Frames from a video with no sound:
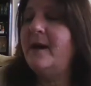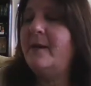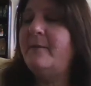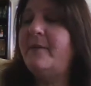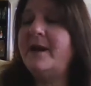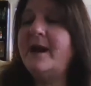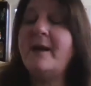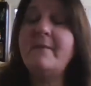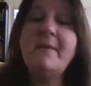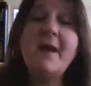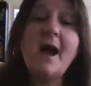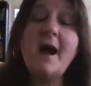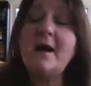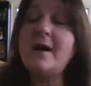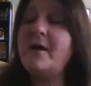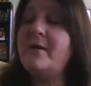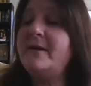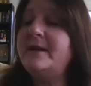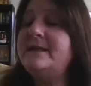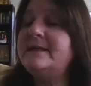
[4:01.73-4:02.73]
"But I'm not
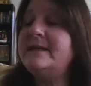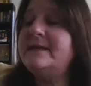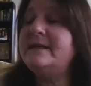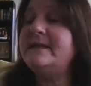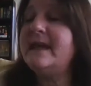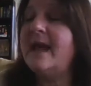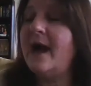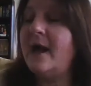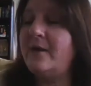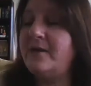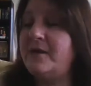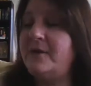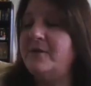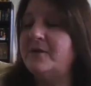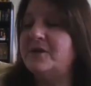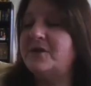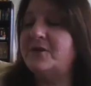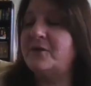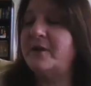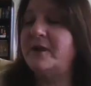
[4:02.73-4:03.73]
going to tell you a
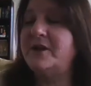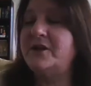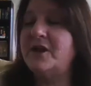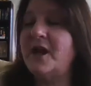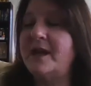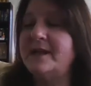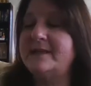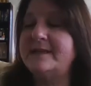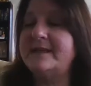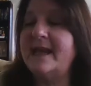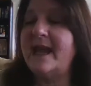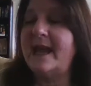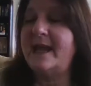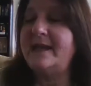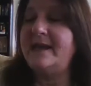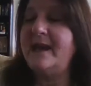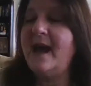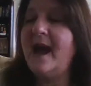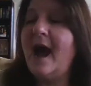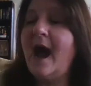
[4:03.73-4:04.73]
story," John
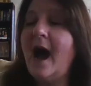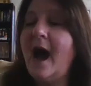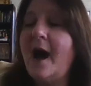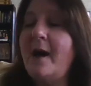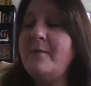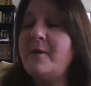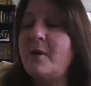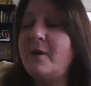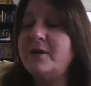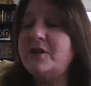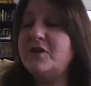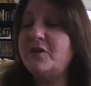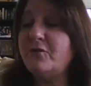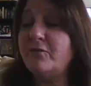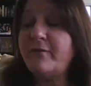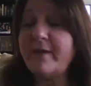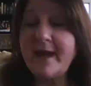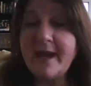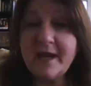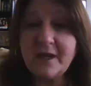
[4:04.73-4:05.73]
said. "I'm going to
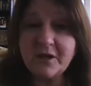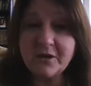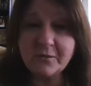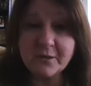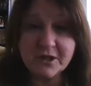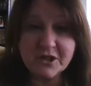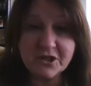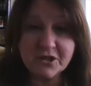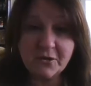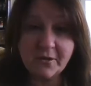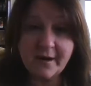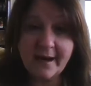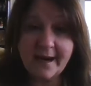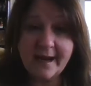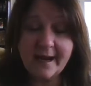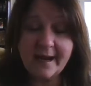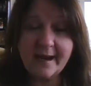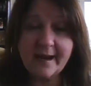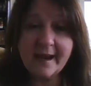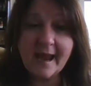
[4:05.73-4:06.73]
read you a
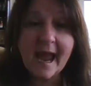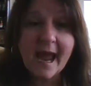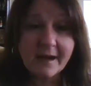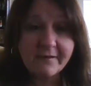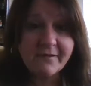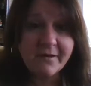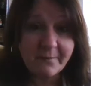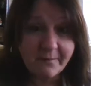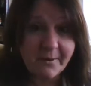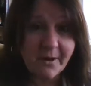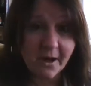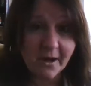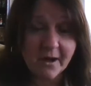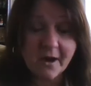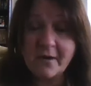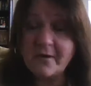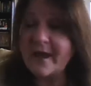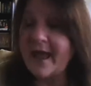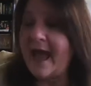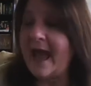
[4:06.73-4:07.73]
story out of a book,
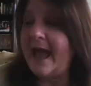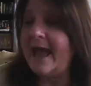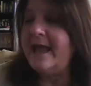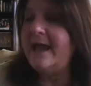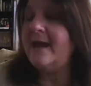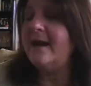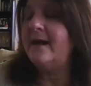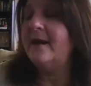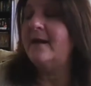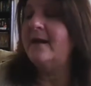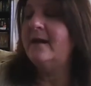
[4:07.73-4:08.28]
okay?"